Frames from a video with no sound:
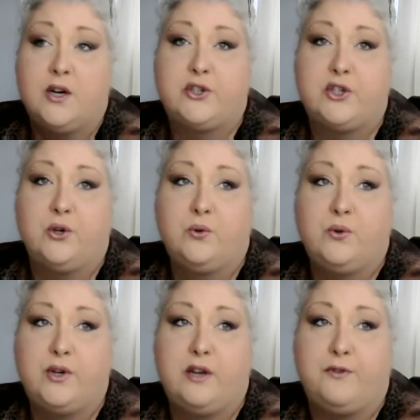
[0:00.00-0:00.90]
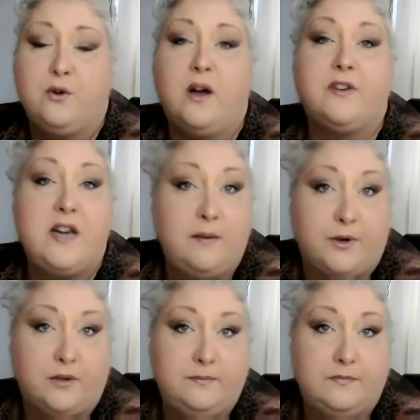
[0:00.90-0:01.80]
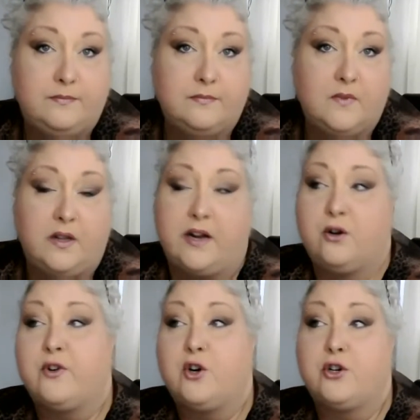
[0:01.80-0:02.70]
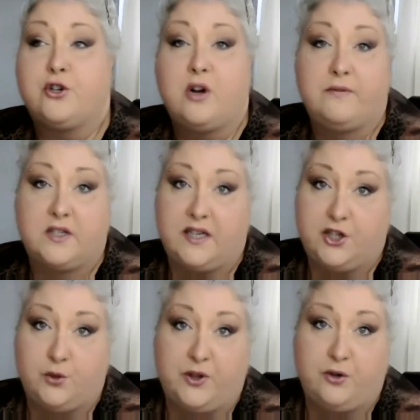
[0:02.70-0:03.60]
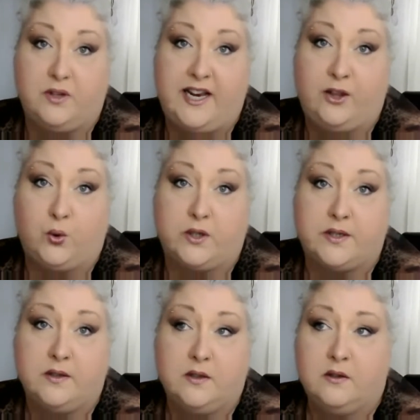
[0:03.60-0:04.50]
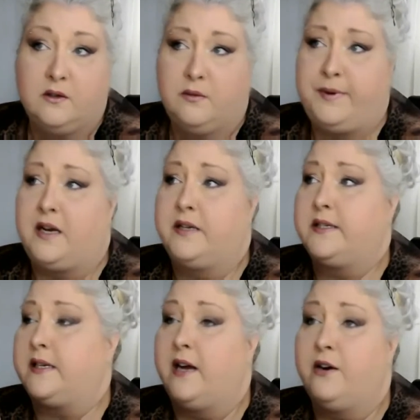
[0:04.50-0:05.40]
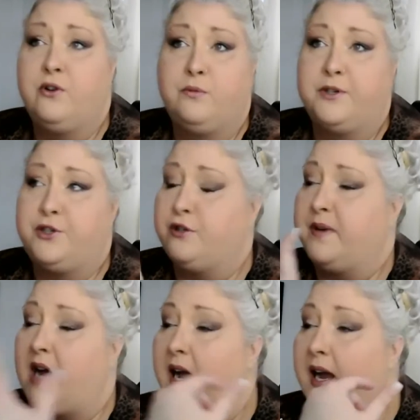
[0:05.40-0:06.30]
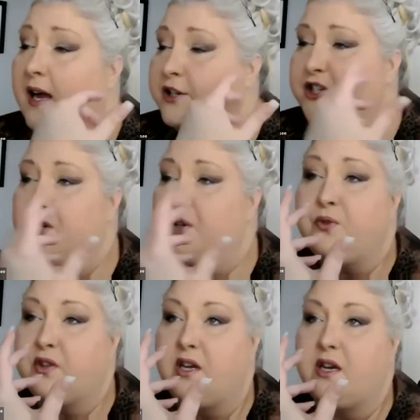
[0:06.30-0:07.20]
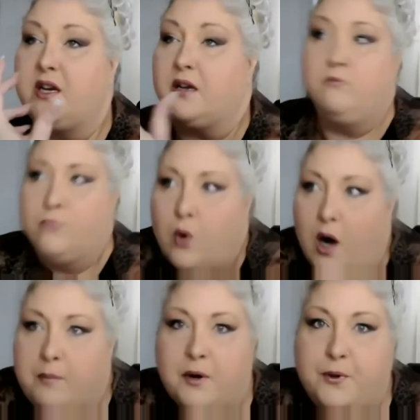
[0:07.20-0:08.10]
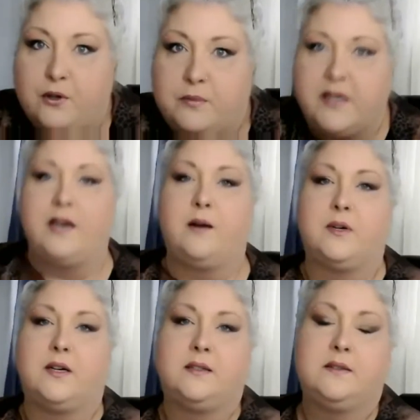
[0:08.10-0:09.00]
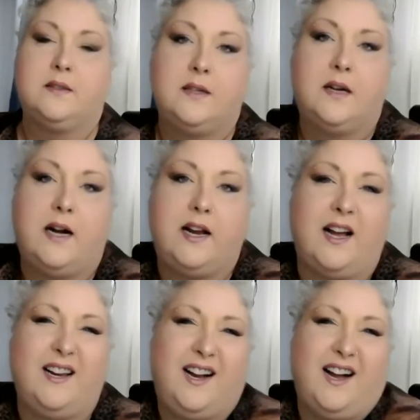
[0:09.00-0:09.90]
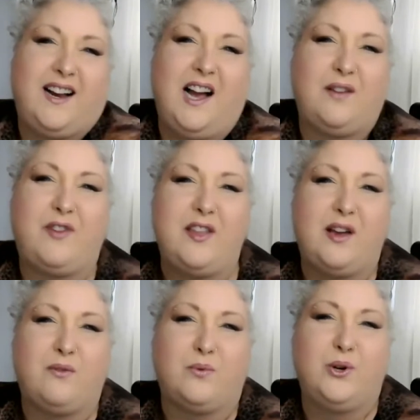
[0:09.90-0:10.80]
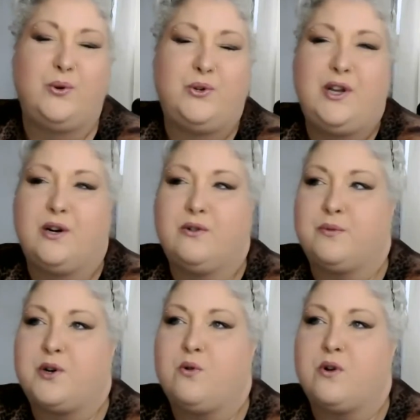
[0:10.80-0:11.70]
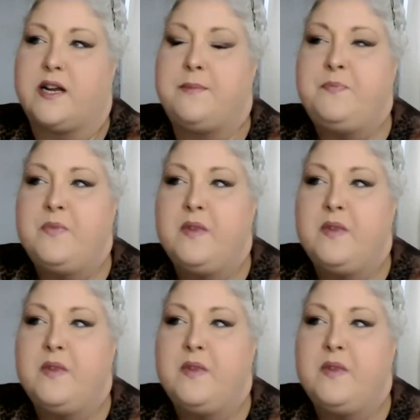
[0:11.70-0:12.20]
So if you have a neighbor that overheard your conversation with your landlord, because I don't know about you, but I just don't think I'm going to pull out my camera. I kind of find that rude, to record it.